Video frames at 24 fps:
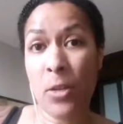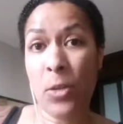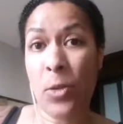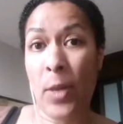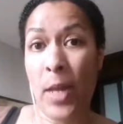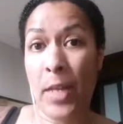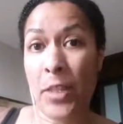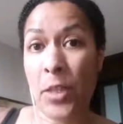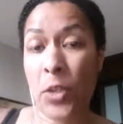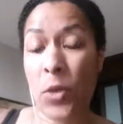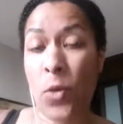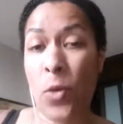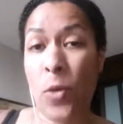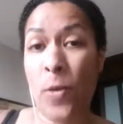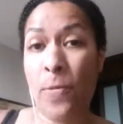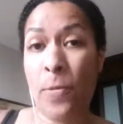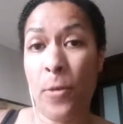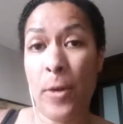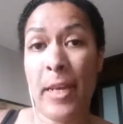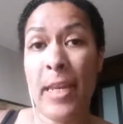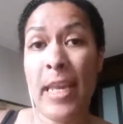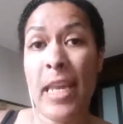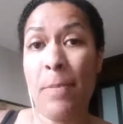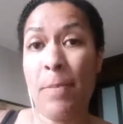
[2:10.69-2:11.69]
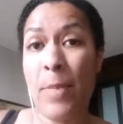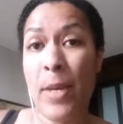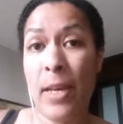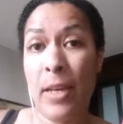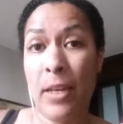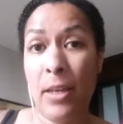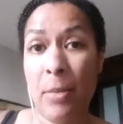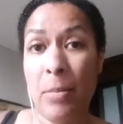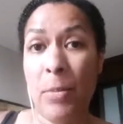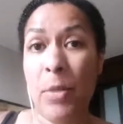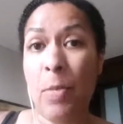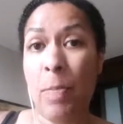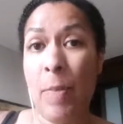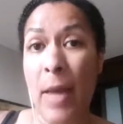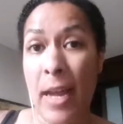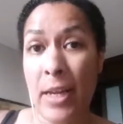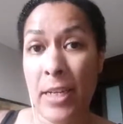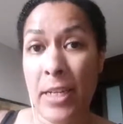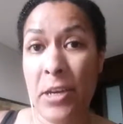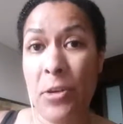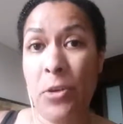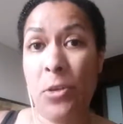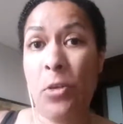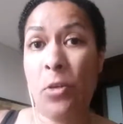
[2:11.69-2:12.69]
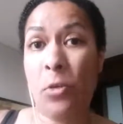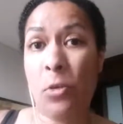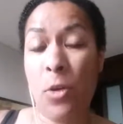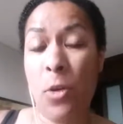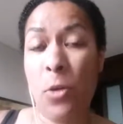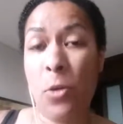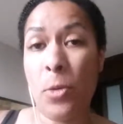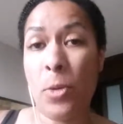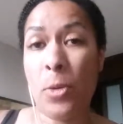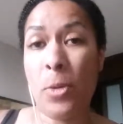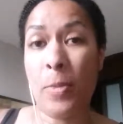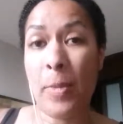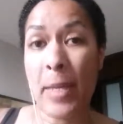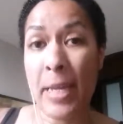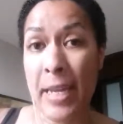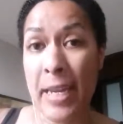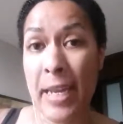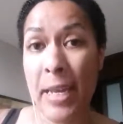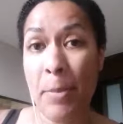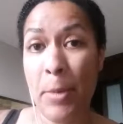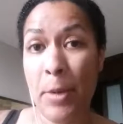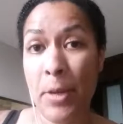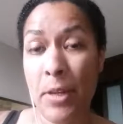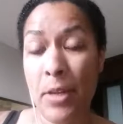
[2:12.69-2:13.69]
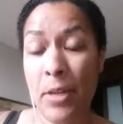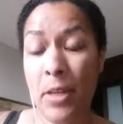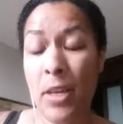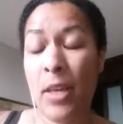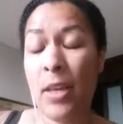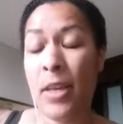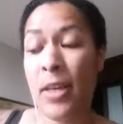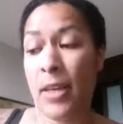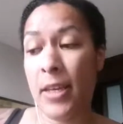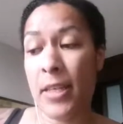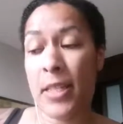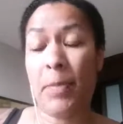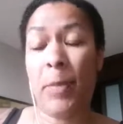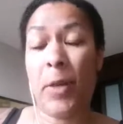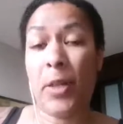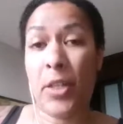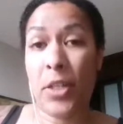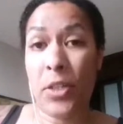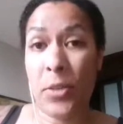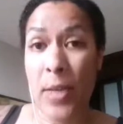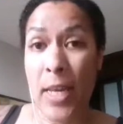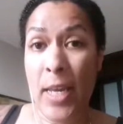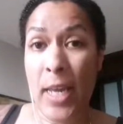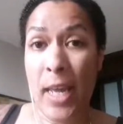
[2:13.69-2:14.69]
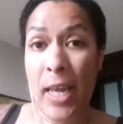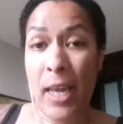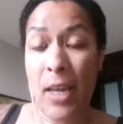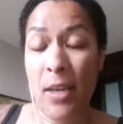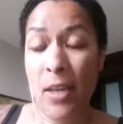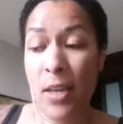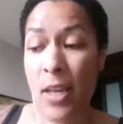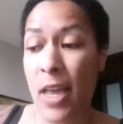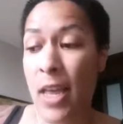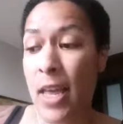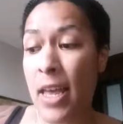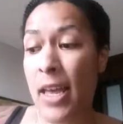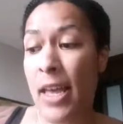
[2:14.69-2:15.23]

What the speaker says: so that's good for keeping bacterial growth inhibited as much as you can.